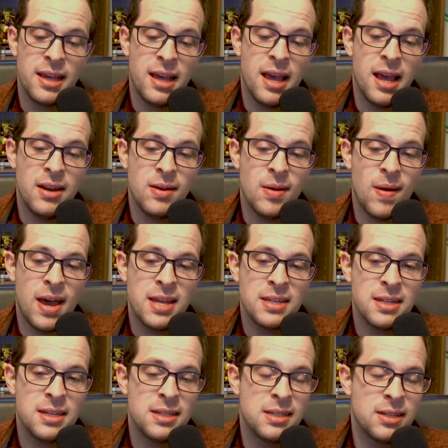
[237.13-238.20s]
And, you know,
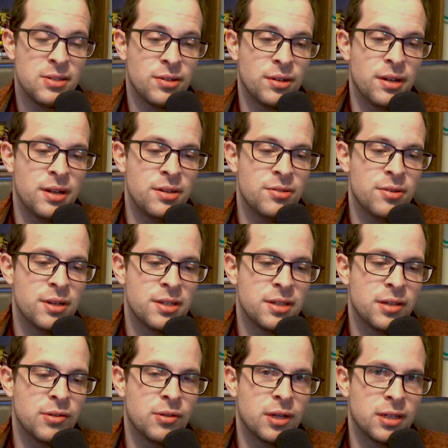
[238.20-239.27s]
acid is such an
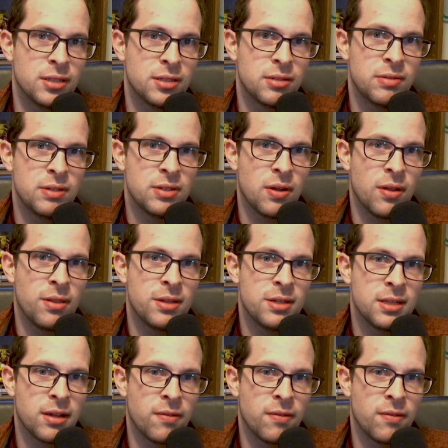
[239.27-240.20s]
interesting drug because there is all this,